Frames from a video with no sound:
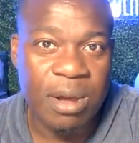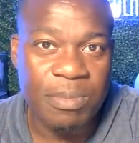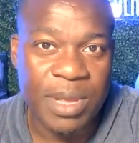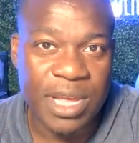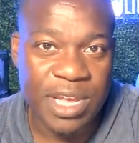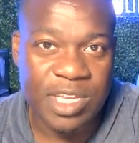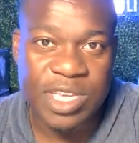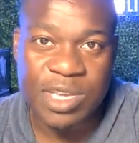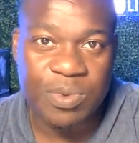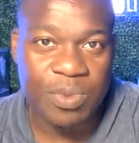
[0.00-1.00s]

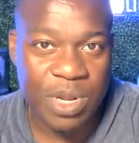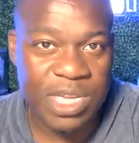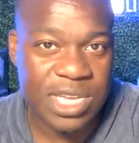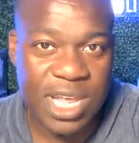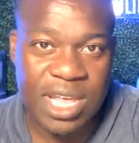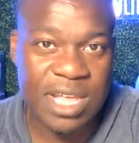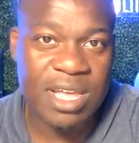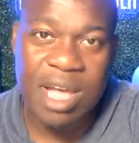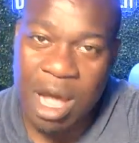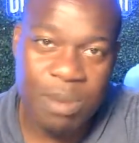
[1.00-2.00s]
because real estate
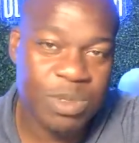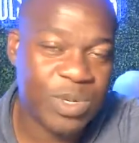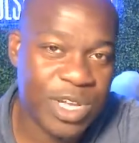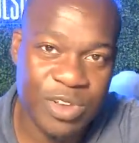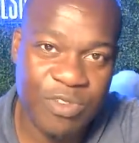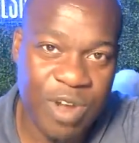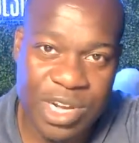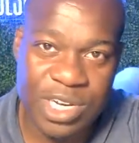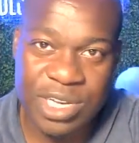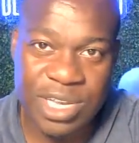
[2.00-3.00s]
comes with
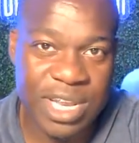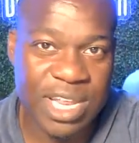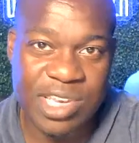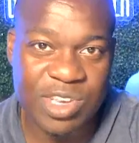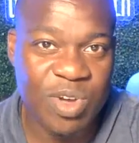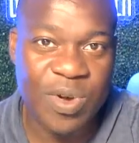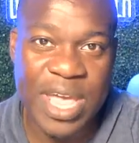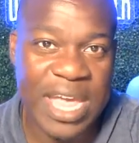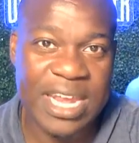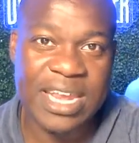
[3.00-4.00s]
construction. They just go
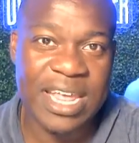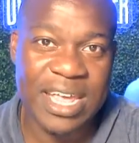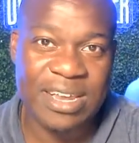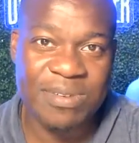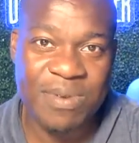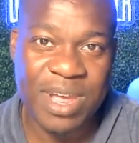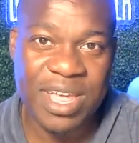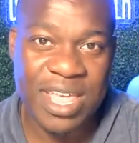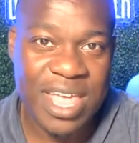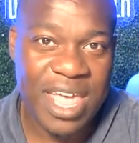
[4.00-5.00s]
hand in hand,
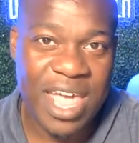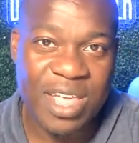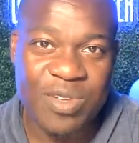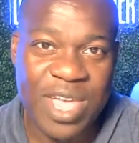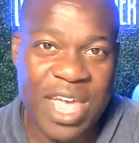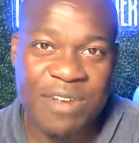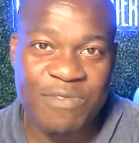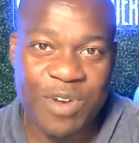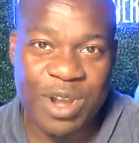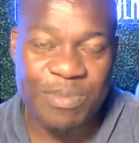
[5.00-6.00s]
right? And you can't
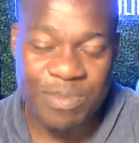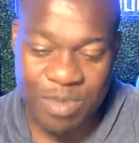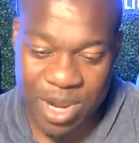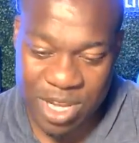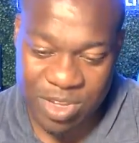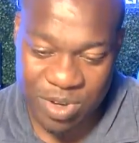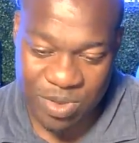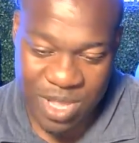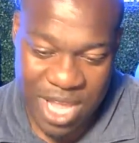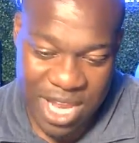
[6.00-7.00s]
avoid them, right?
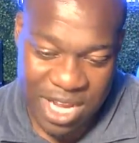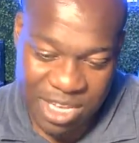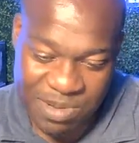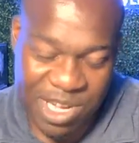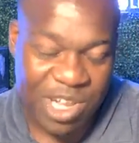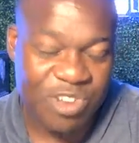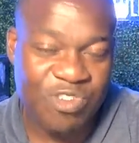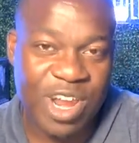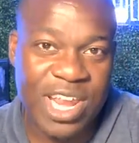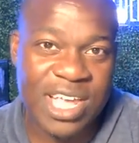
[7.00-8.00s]
So this particular
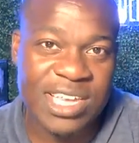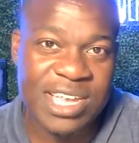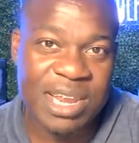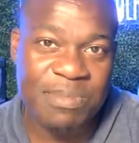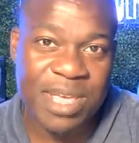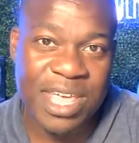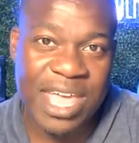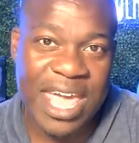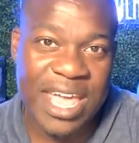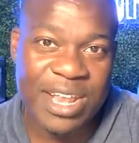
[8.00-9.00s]
training is going to
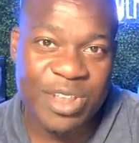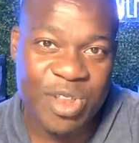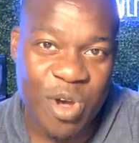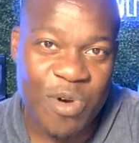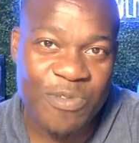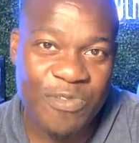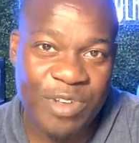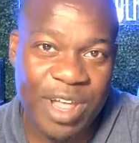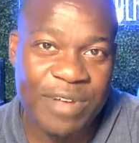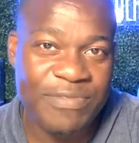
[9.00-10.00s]
be a no
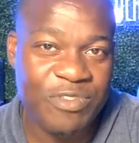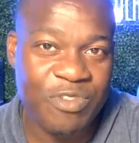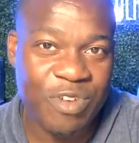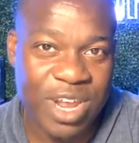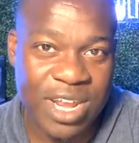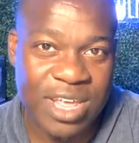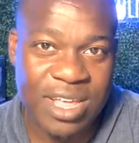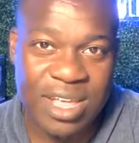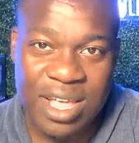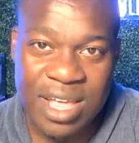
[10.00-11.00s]
fluff
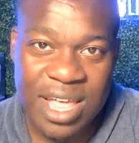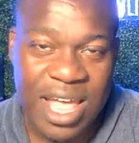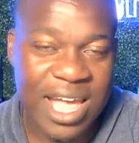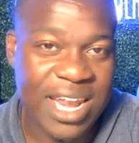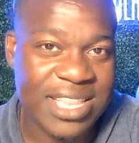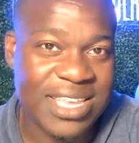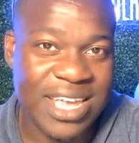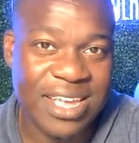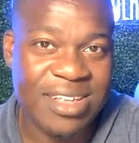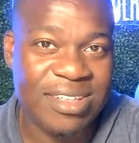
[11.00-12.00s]
training. I got to
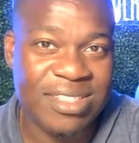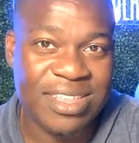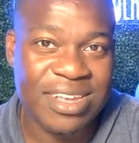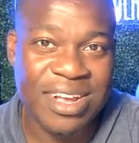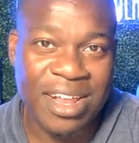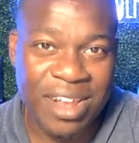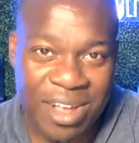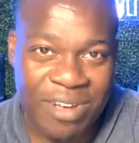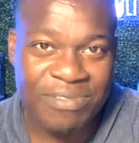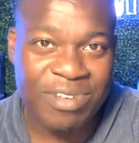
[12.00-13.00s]
take the
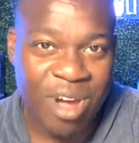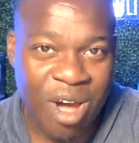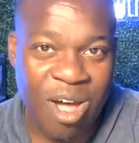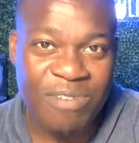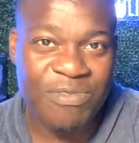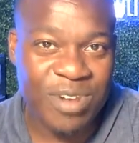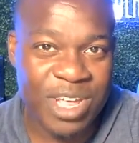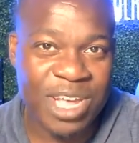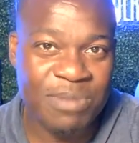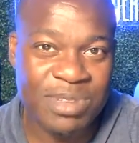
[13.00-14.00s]
gloves off when
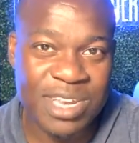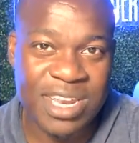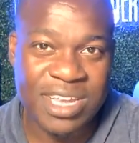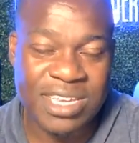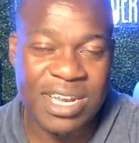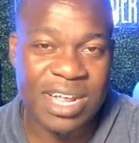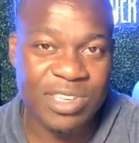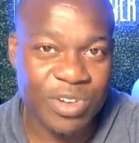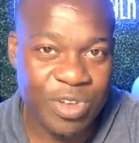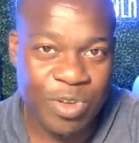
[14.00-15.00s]
it comes to this, and I
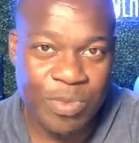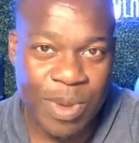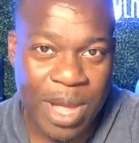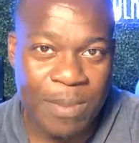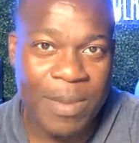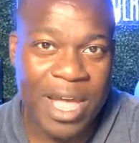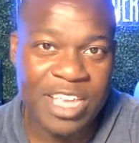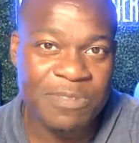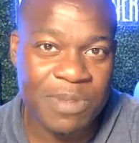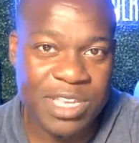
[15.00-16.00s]
told you about
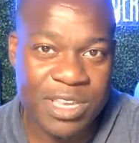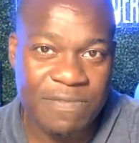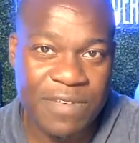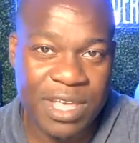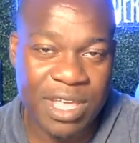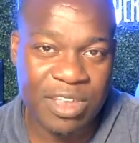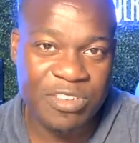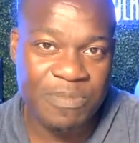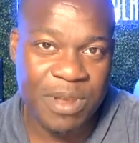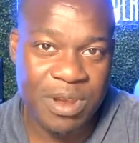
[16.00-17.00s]
my specific
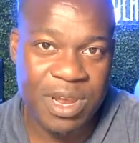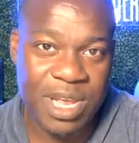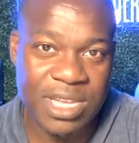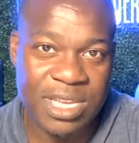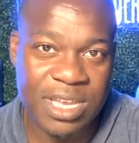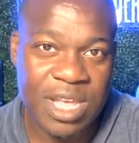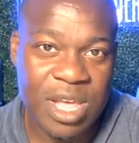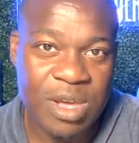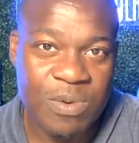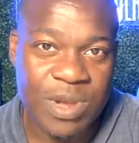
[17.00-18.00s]
experience,
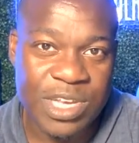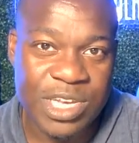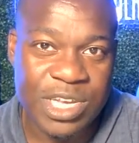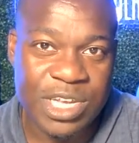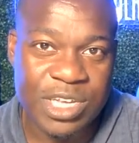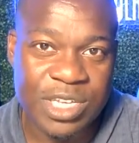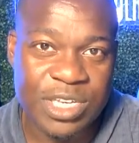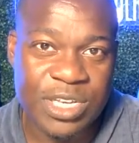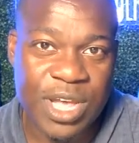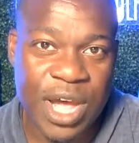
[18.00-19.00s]
which
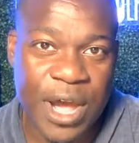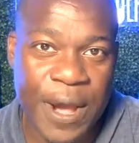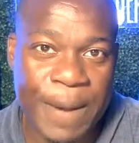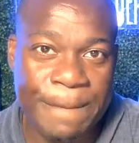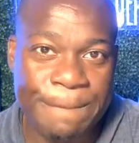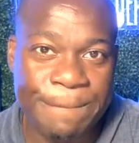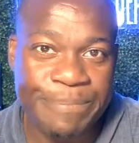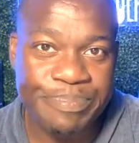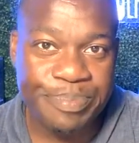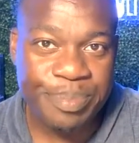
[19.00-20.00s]
is I
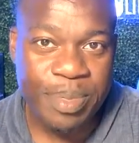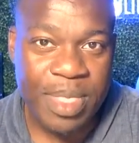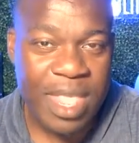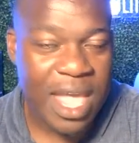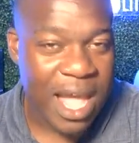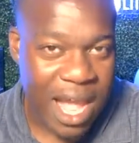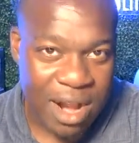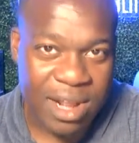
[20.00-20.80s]
hired a